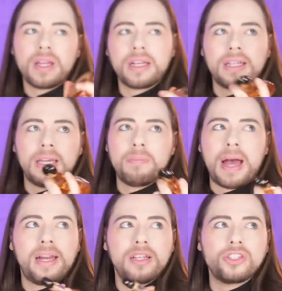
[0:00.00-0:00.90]
that he
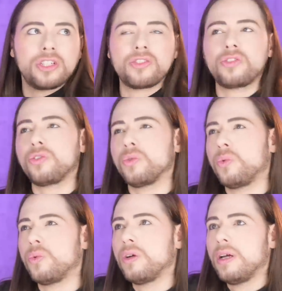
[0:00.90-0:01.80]
manages
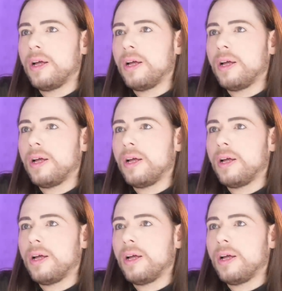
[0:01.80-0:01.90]
to